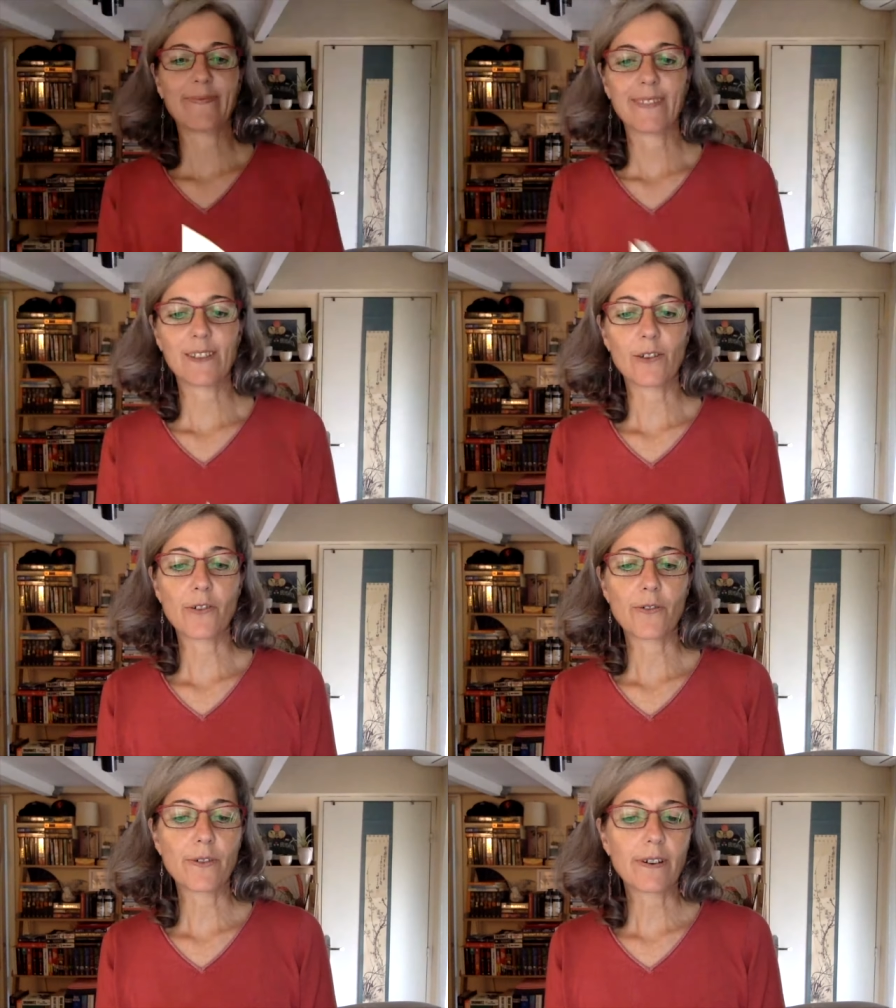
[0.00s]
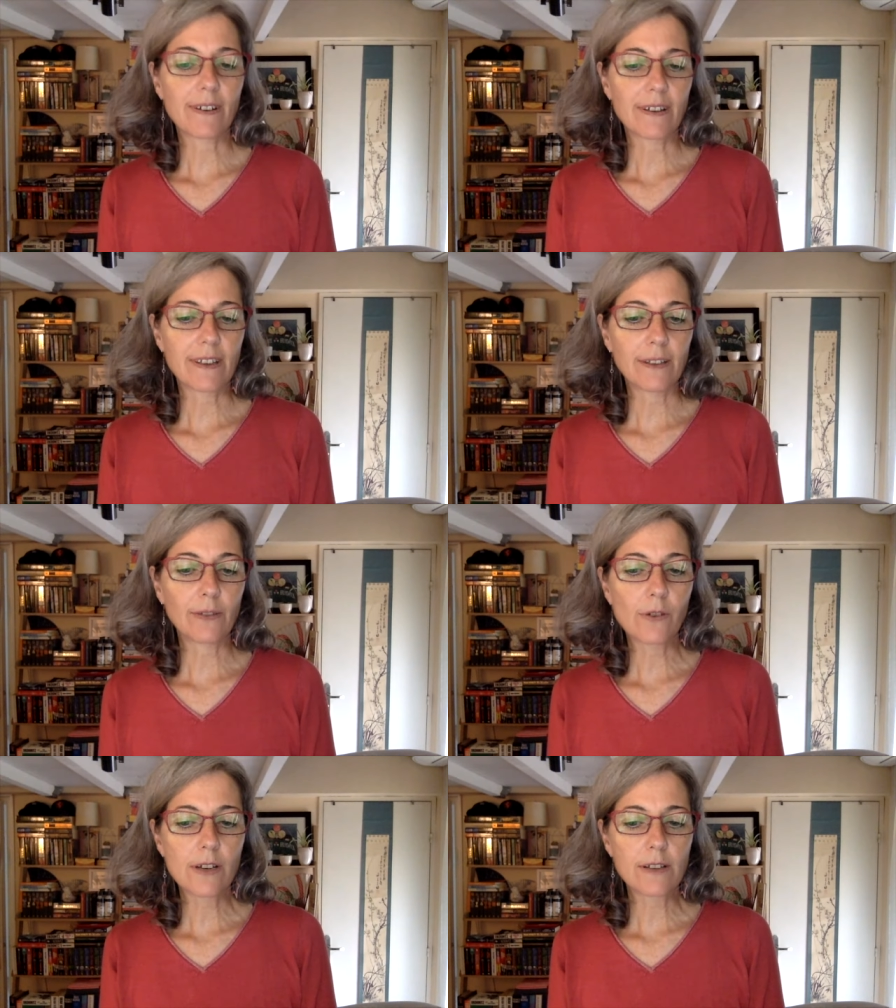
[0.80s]
So nice.
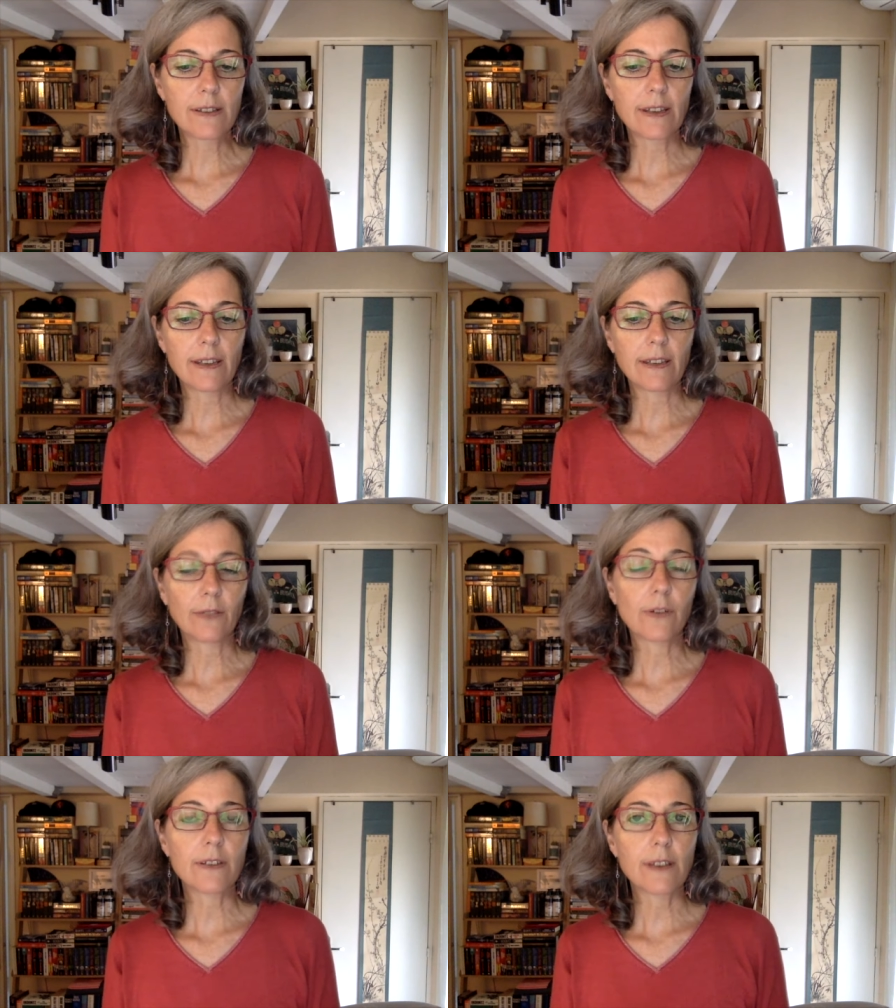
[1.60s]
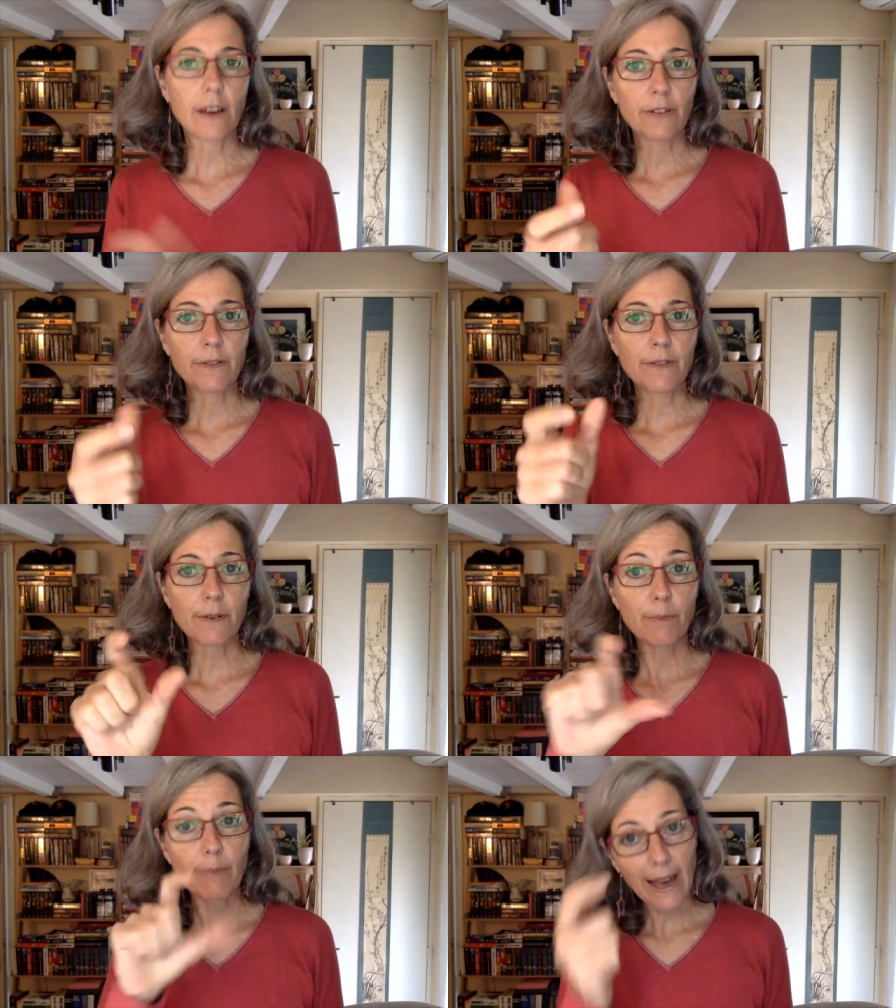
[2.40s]
it was it was on
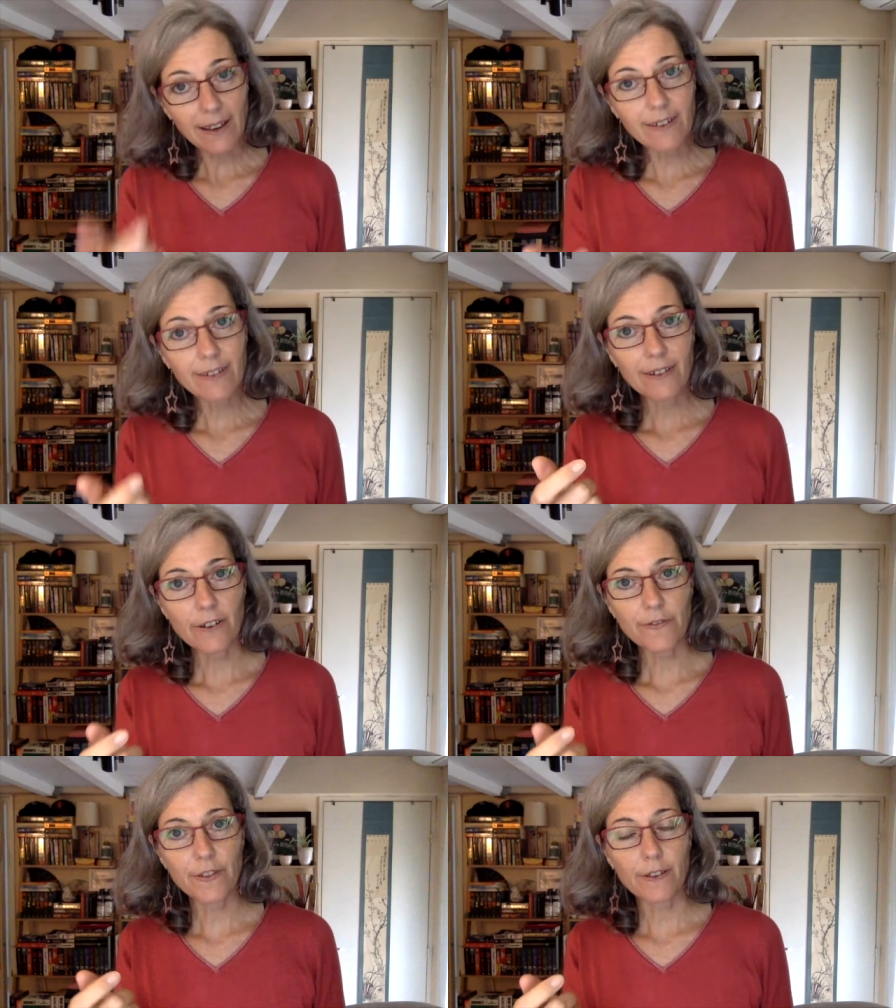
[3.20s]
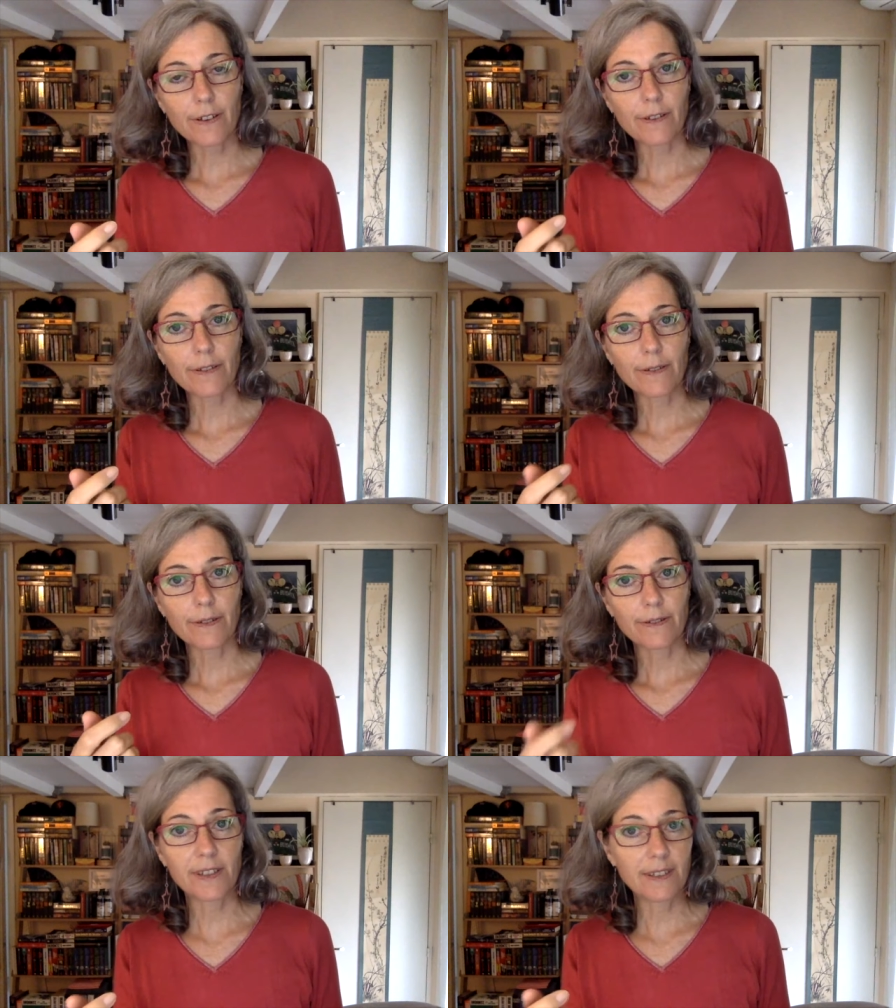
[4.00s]
the back of the mm-hmm.
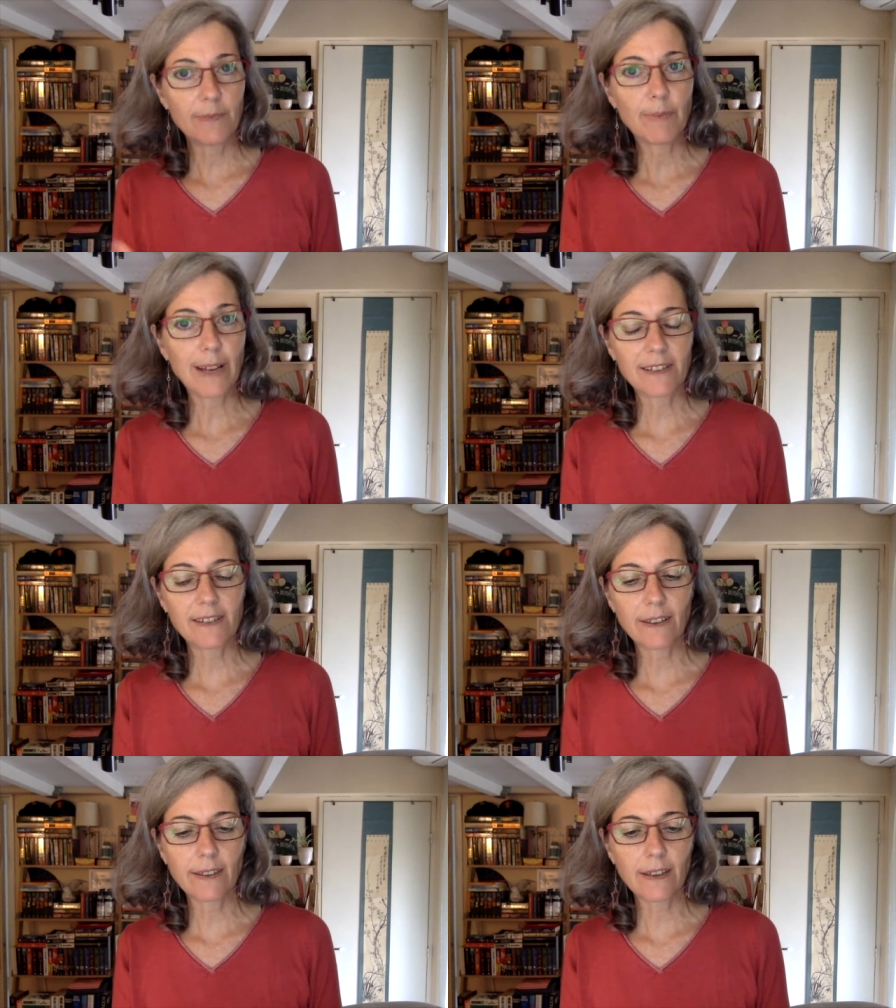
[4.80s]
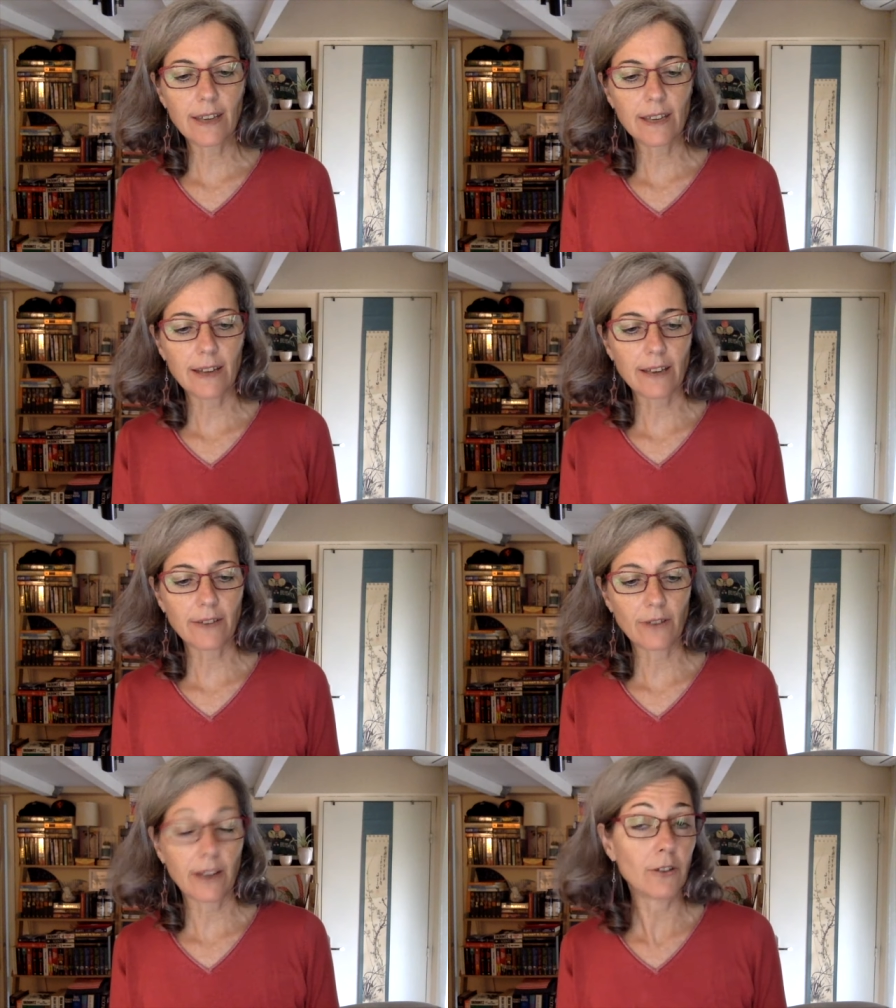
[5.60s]
the CD plastic thing, and
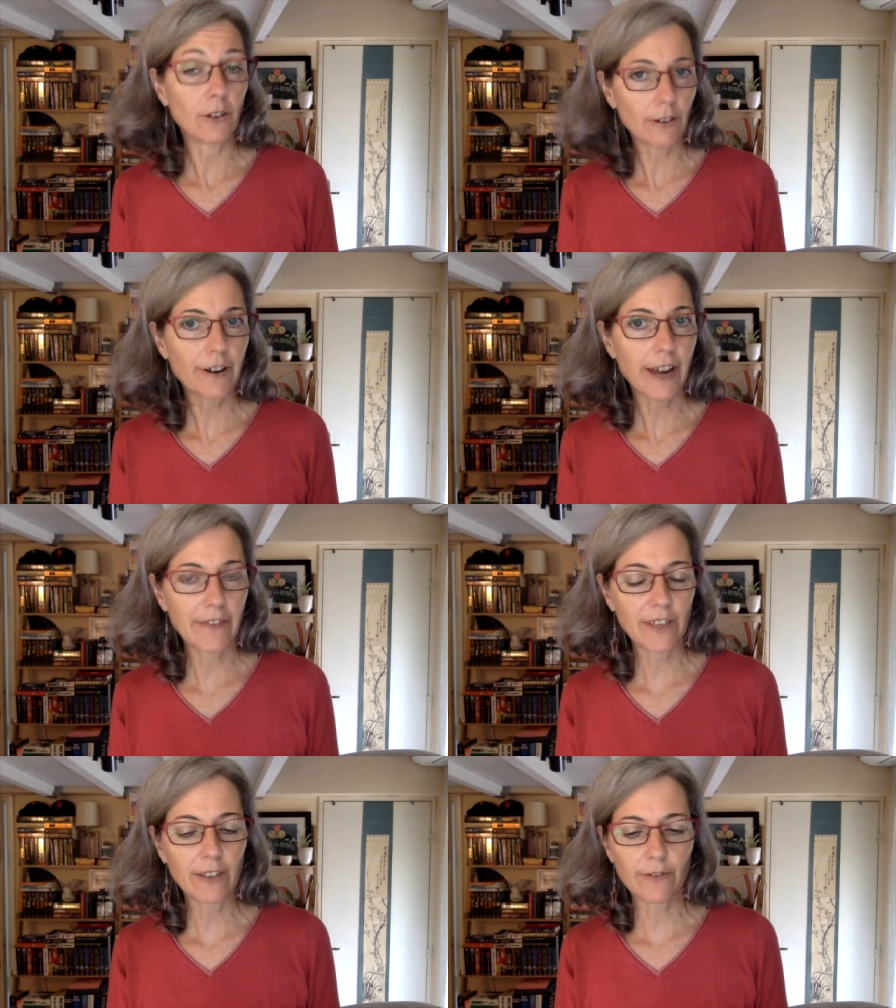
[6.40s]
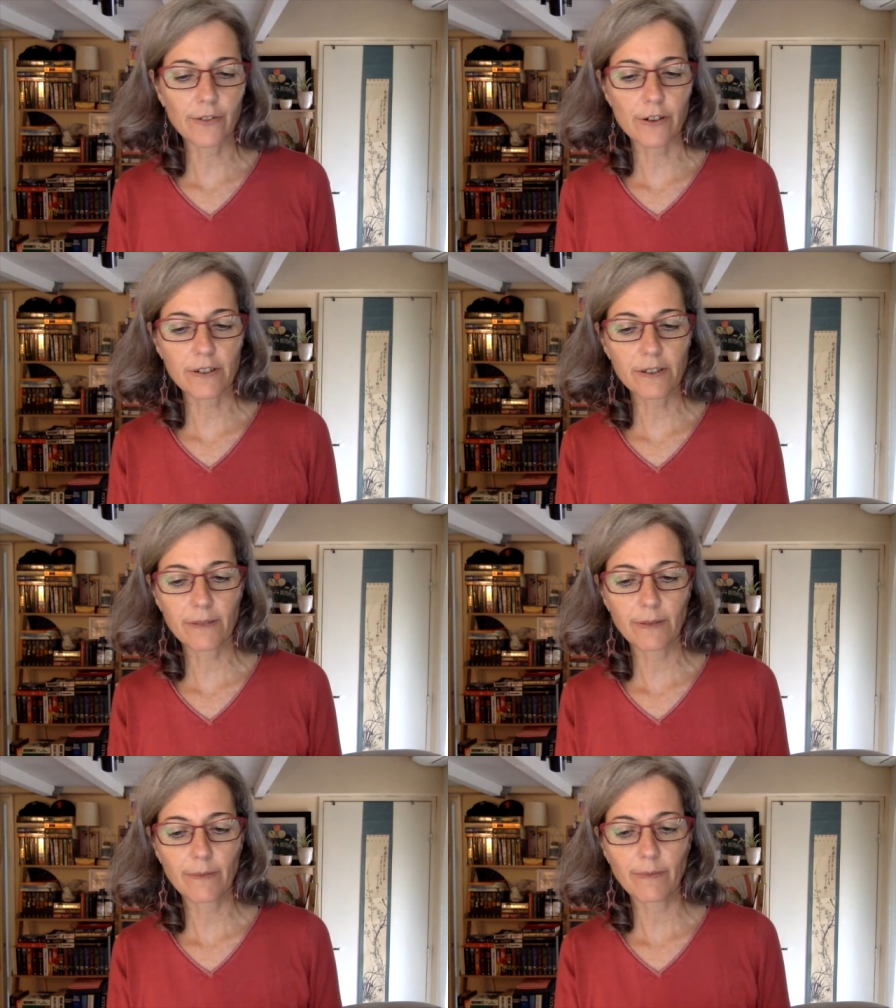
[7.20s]
I I no longer have it, of
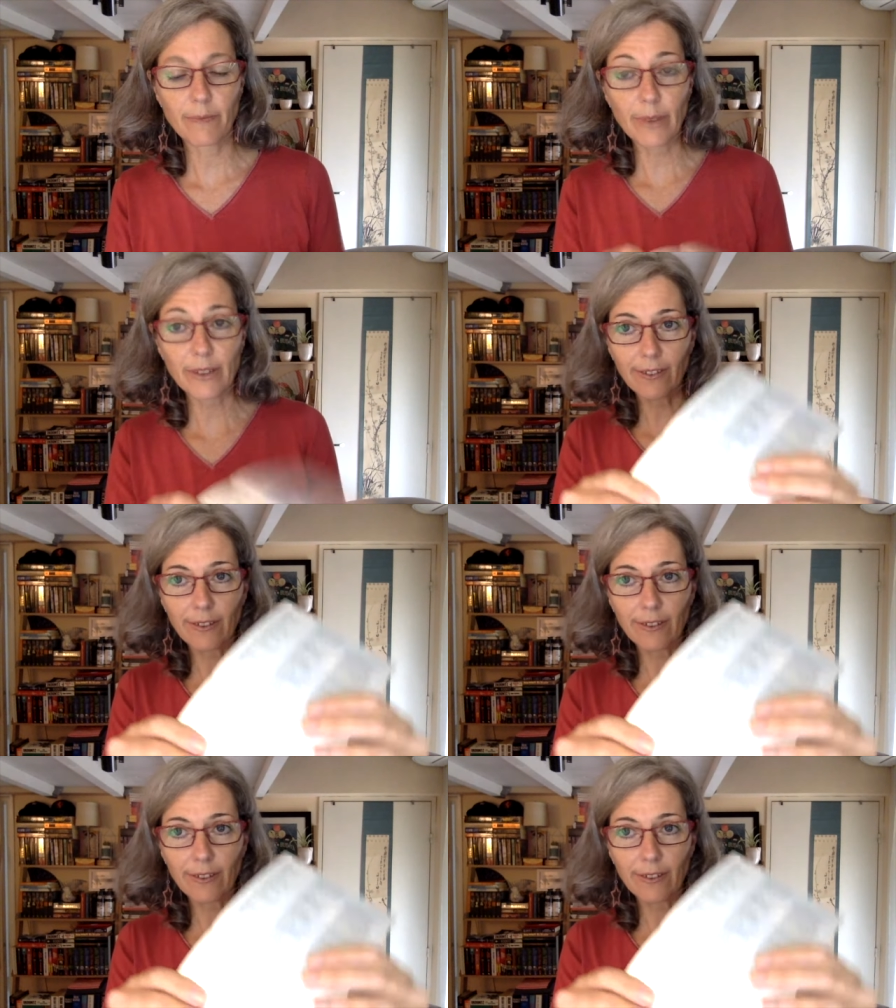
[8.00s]
course, but